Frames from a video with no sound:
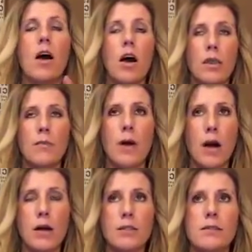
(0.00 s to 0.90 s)
on the
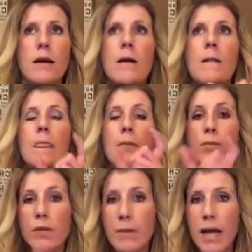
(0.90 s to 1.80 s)
box, the
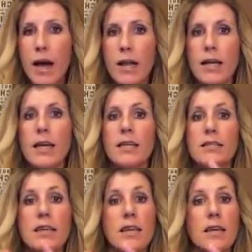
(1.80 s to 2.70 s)
prebiotic is
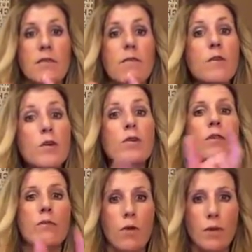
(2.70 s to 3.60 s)
the food
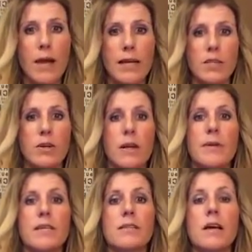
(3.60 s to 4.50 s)
for the bacteria
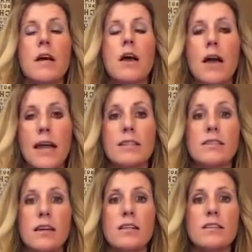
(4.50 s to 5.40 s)
because, again,
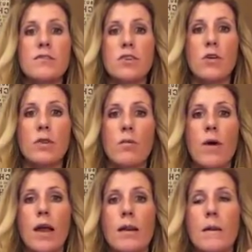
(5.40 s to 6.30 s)
studies have shown that
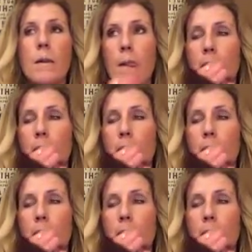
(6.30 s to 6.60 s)
when